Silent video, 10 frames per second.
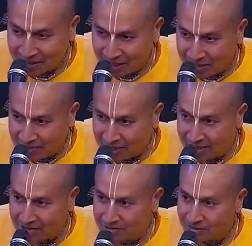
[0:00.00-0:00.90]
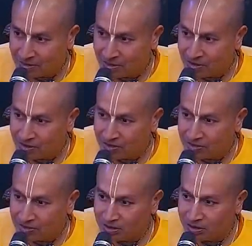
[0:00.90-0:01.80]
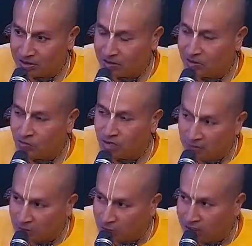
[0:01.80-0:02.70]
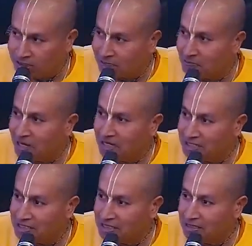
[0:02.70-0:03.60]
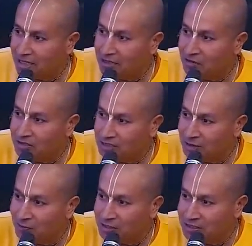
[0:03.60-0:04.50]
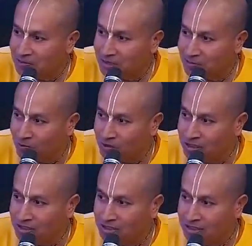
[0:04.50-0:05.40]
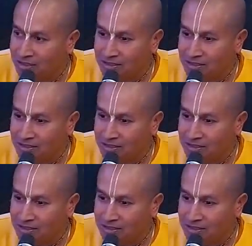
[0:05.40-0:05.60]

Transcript: Like that, you may be doing some practices like you are serving some devotee,